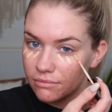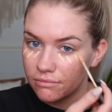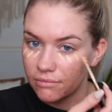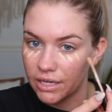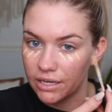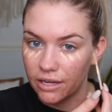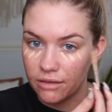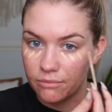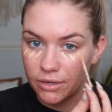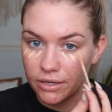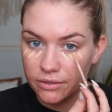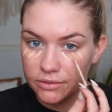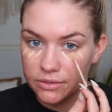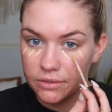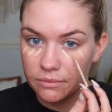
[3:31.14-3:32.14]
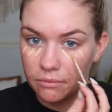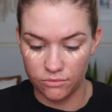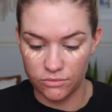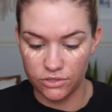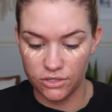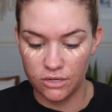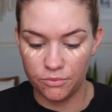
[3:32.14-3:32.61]
my nightmares. So
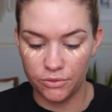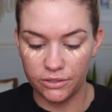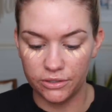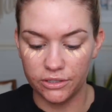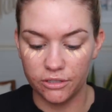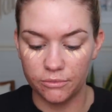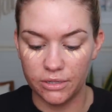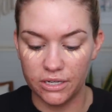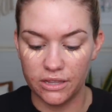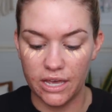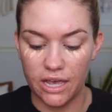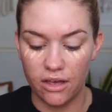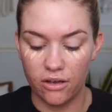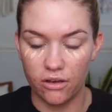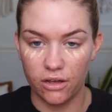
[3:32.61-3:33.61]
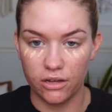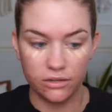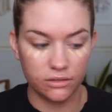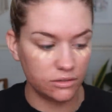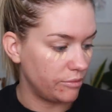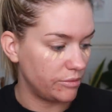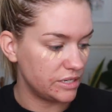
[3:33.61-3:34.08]
I'm just gonna put a little bit of that
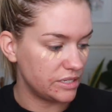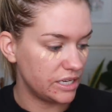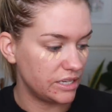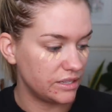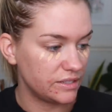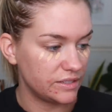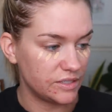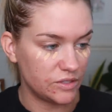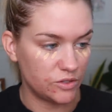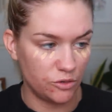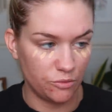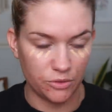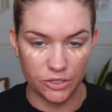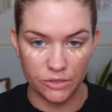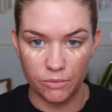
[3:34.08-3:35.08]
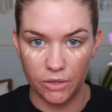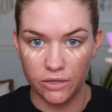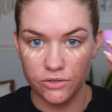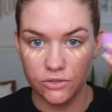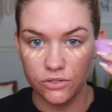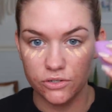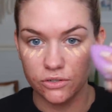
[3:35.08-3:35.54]
on. I'm gonna take this Super
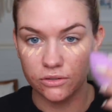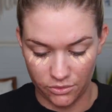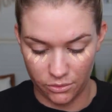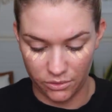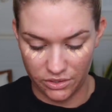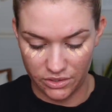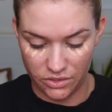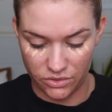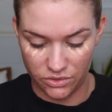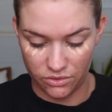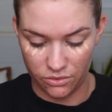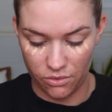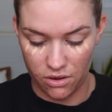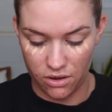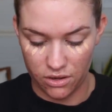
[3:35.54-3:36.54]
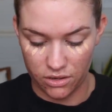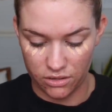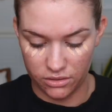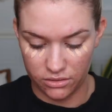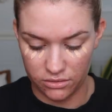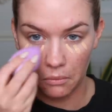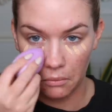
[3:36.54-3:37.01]
Sponge. Oh, this is so odd.